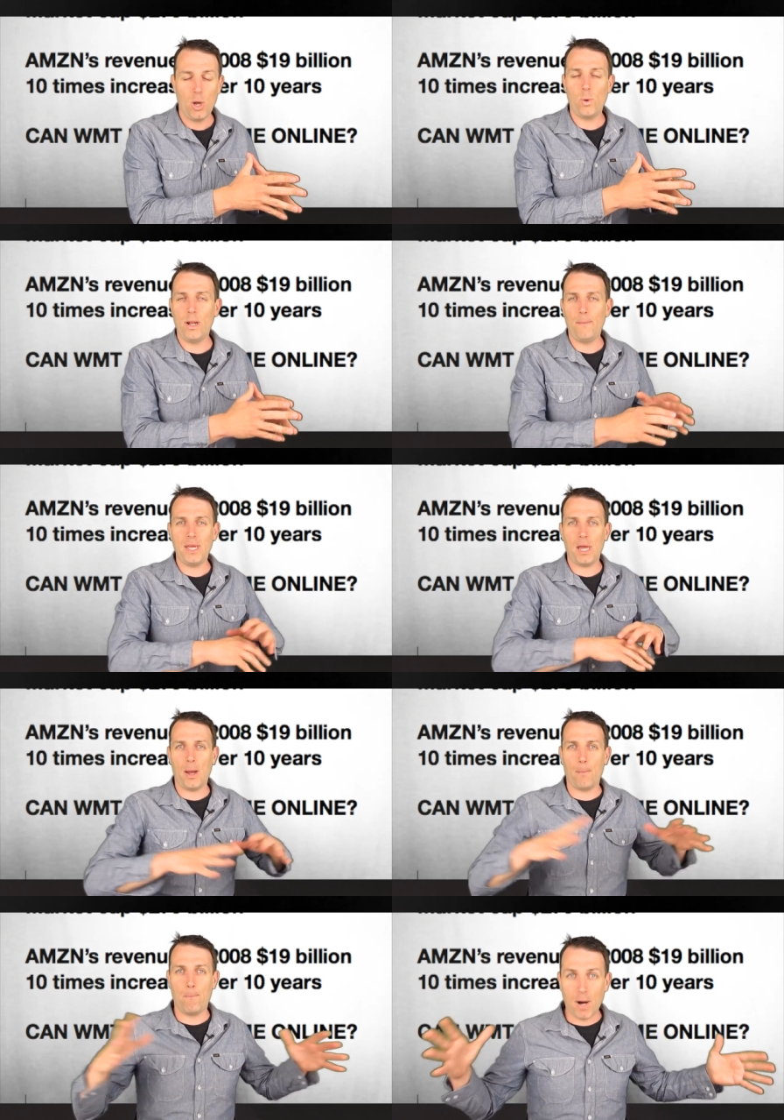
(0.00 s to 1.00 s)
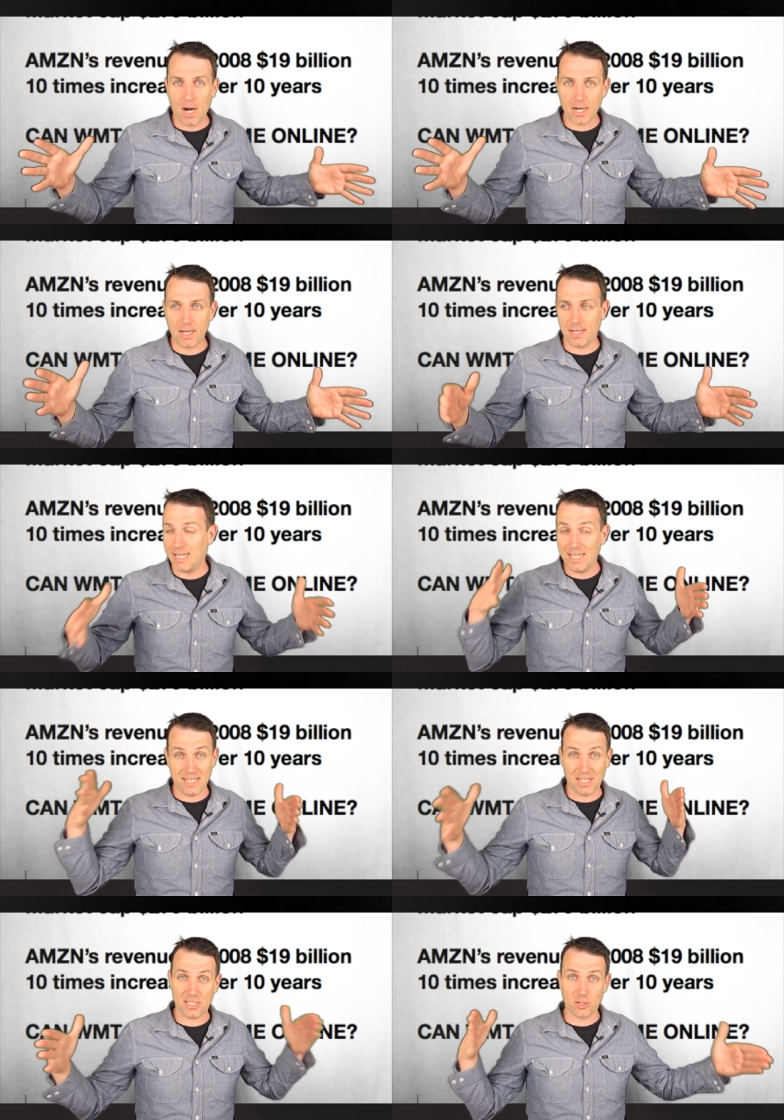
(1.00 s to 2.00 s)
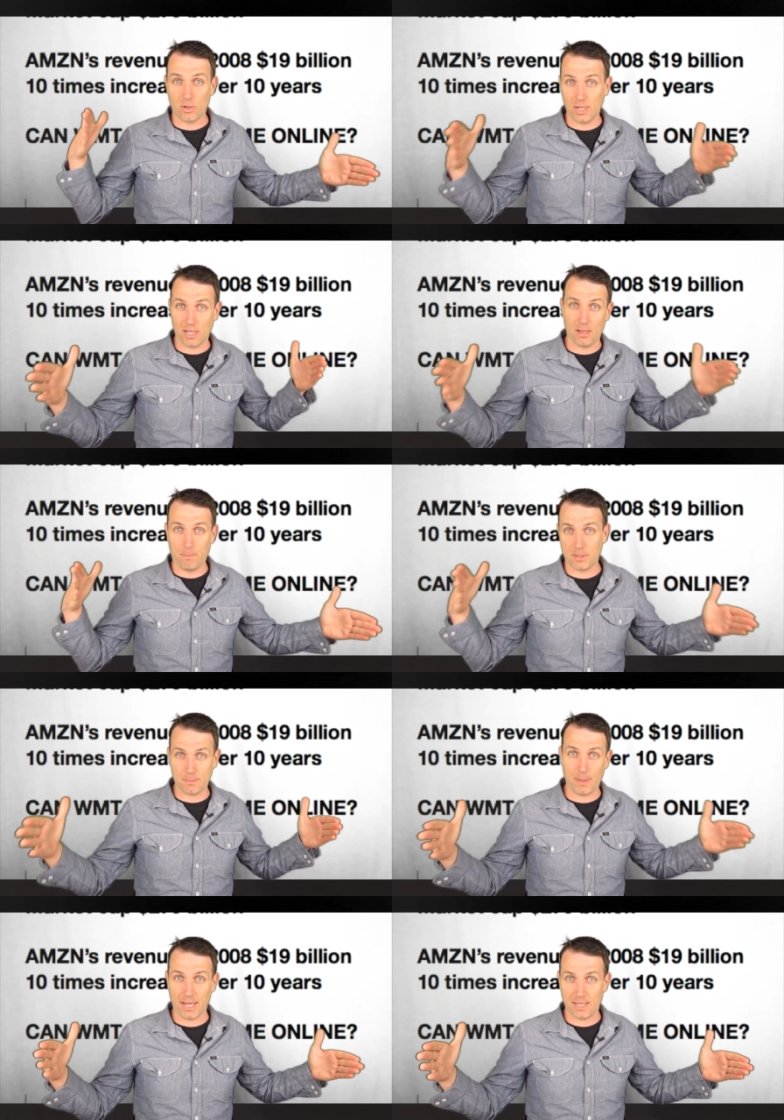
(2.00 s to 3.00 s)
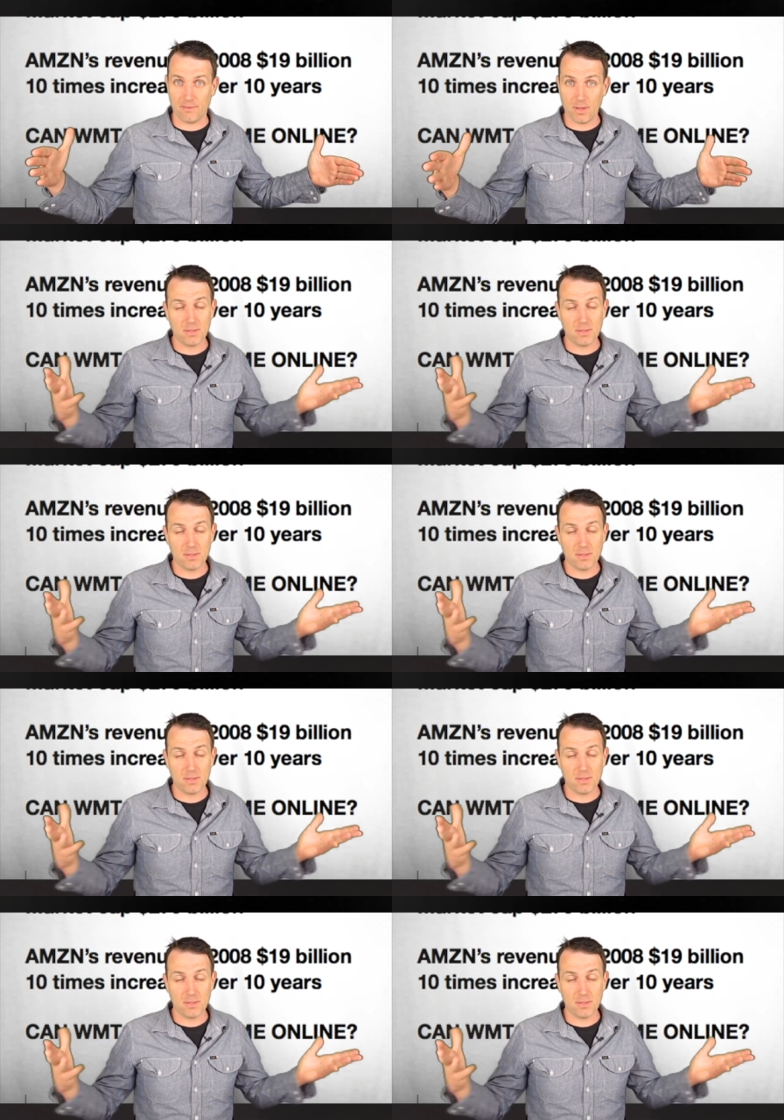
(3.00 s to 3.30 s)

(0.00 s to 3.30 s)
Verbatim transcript: will be a bargain in a historical perspective,